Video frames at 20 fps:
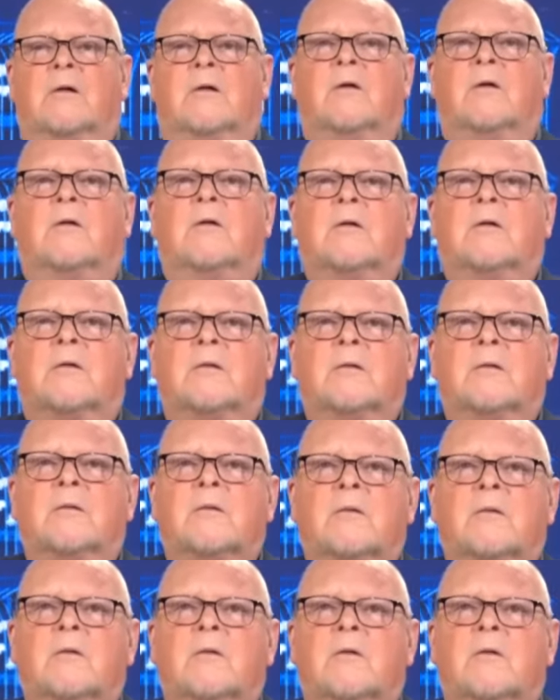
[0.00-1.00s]

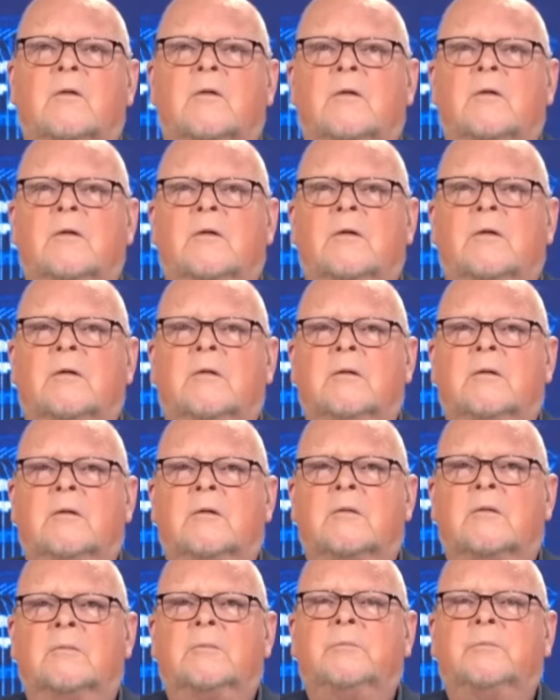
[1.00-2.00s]

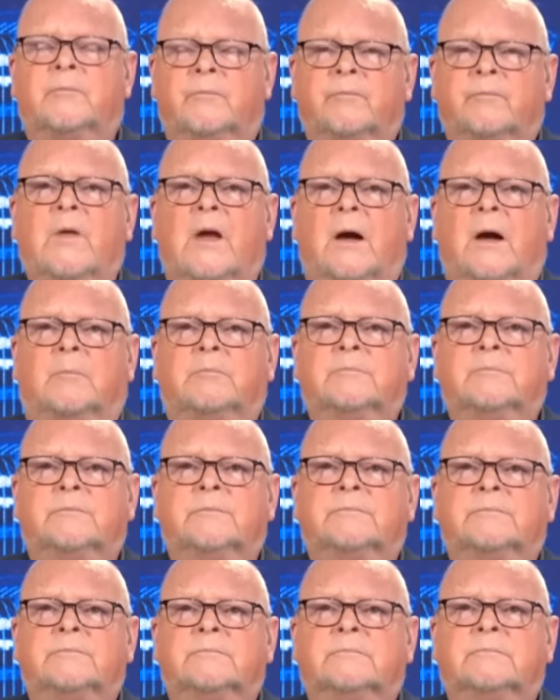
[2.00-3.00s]

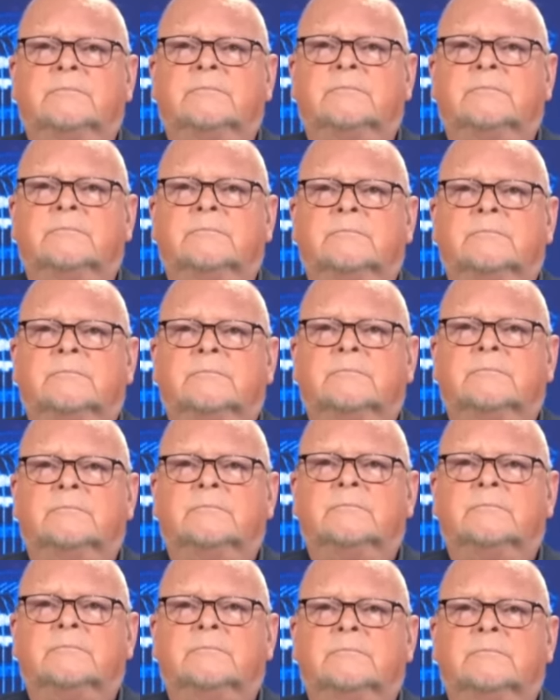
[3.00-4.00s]
This person isn't speaking.